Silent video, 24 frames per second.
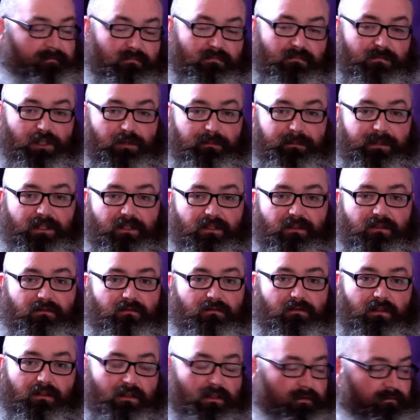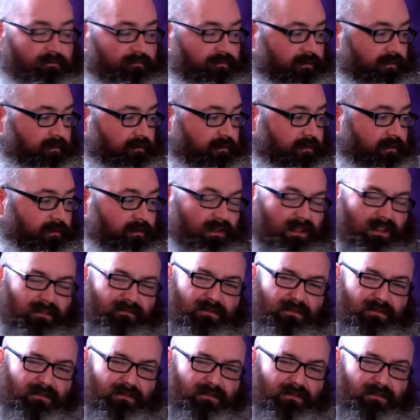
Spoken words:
It could be good. I'll give